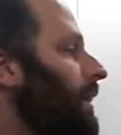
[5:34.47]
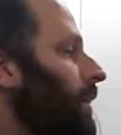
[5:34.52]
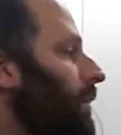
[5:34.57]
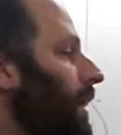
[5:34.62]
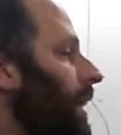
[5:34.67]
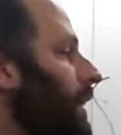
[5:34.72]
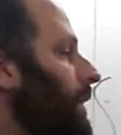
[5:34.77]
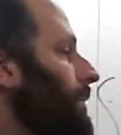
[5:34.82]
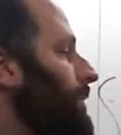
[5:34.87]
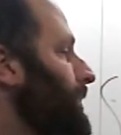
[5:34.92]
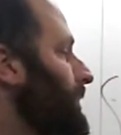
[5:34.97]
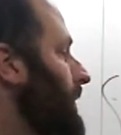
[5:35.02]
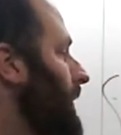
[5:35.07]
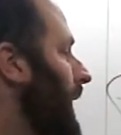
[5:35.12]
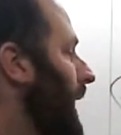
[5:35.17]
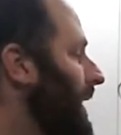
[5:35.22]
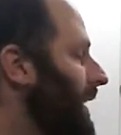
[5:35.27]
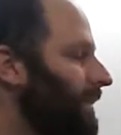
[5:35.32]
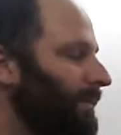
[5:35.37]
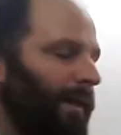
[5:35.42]
Well,
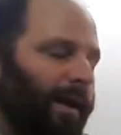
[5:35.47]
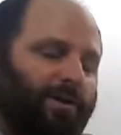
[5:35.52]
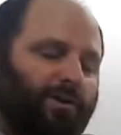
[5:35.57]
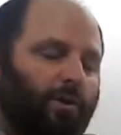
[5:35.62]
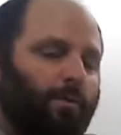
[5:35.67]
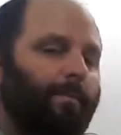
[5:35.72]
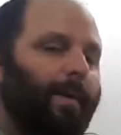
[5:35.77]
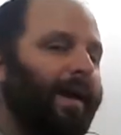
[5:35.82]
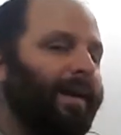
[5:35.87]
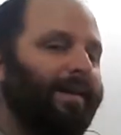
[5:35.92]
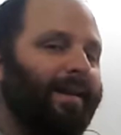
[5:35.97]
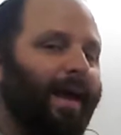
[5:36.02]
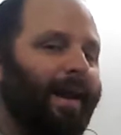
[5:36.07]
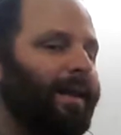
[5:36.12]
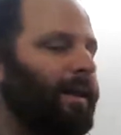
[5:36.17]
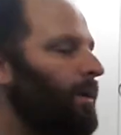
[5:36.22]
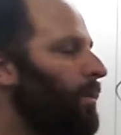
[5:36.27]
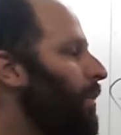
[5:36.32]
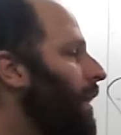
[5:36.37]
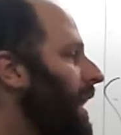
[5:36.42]
an
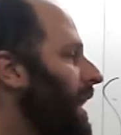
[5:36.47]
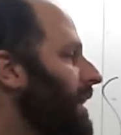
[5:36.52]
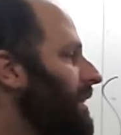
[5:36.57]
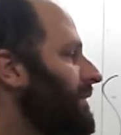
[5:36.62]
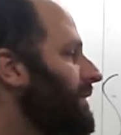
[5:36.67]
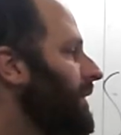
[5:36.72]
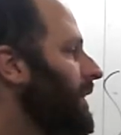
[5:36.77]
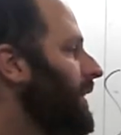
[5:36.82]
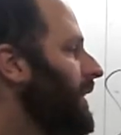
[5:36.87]
electromagnetic wave